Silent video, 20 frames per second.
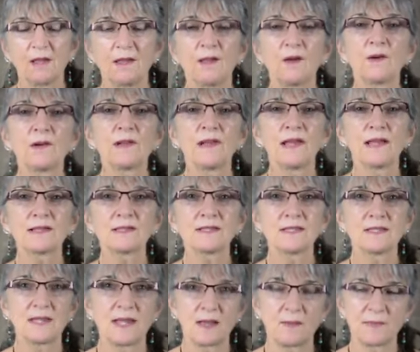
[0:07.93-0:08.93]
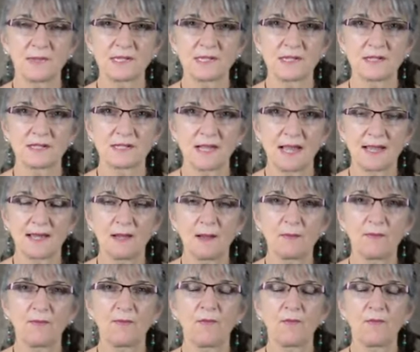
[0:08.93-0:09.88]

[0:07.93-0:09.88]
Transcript: your next step is to sign up